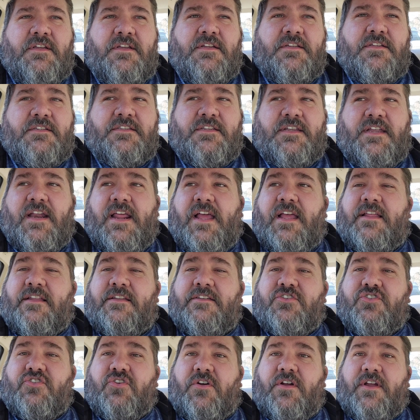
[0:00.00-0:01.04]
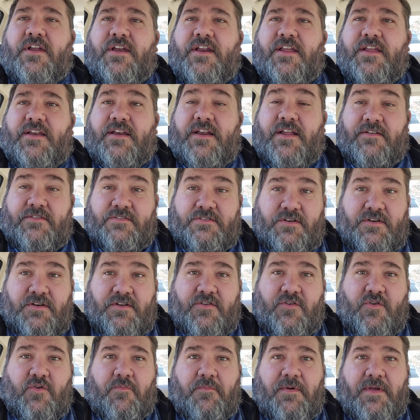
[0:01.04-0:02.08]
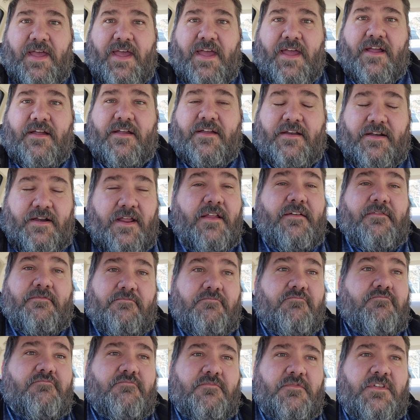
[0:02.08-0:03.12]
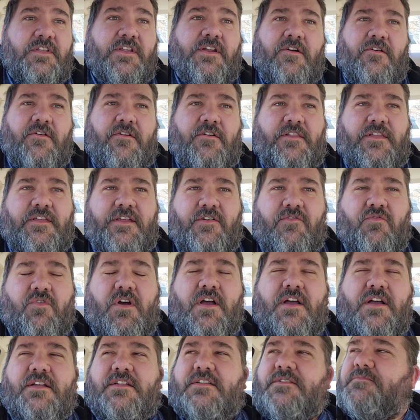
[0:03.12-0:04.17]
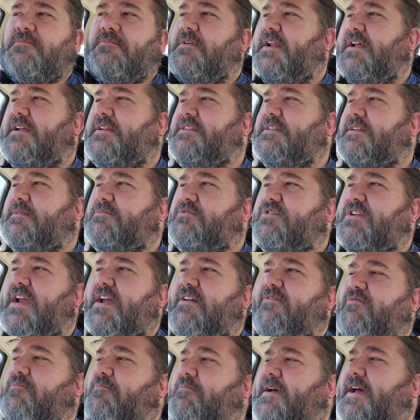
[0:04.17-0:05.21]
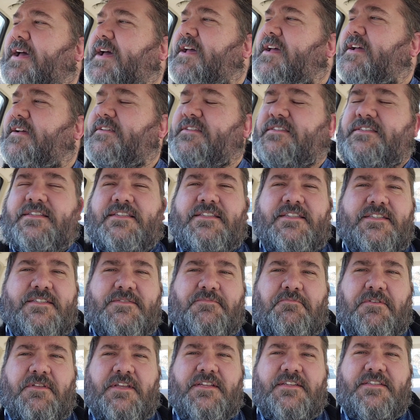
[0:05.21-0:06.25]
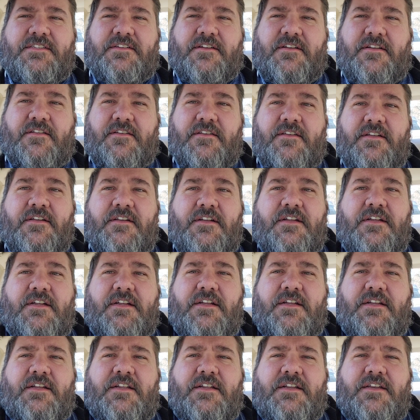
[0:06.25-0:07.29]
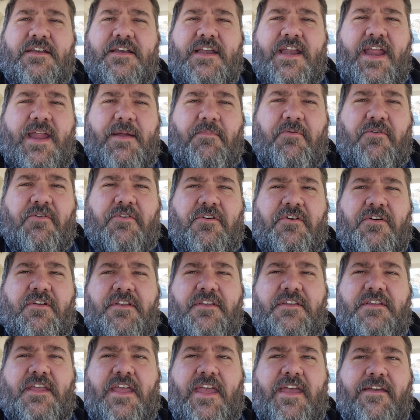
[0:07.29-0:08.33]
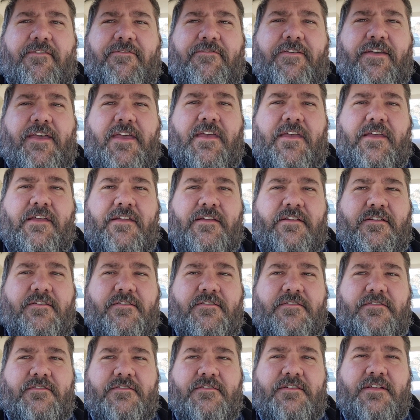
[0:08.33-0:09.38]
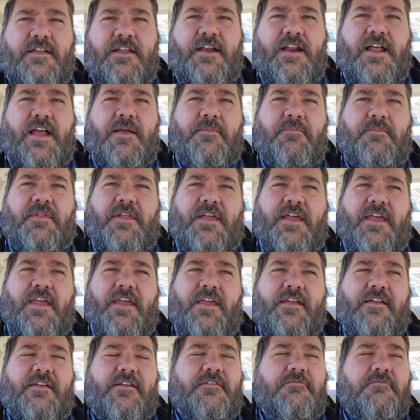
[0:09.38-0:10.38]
said I enjoyed it and I was going to go back, and I literally was. But as I'm driving by, I see this place called Neighborhood Cafe, and I'm like,